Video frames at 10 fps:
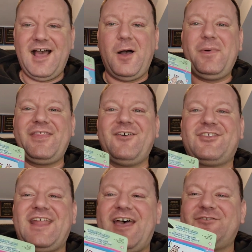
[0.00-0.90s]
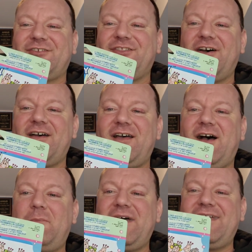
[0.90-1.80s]
I'll bet that was an afterthought.
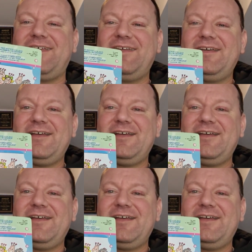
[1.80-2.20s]
I'll bet,